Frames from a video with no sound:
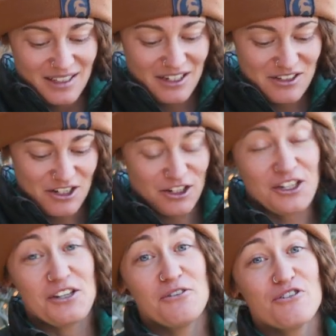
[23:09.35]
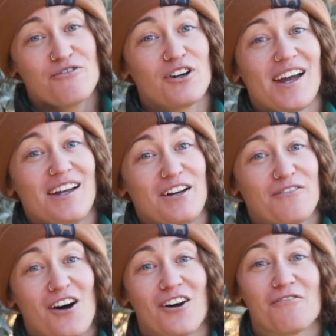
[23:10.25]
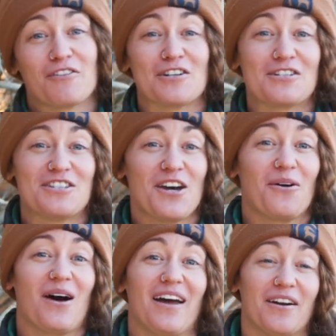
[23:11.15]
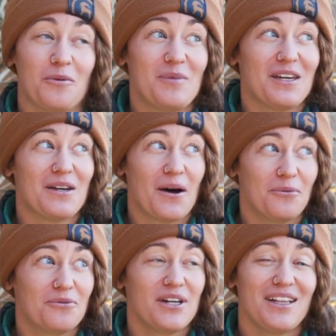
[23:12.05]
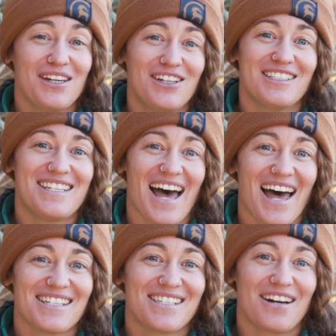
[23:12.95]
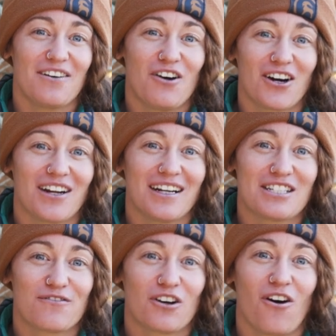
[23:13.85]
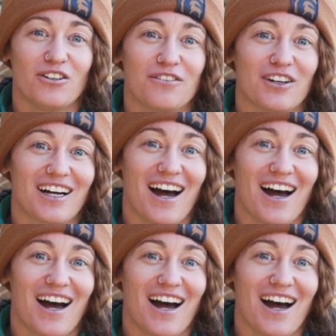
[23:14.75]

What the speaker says: There's a huge variety of conifers, so it'll be a really good test of hardiness for all different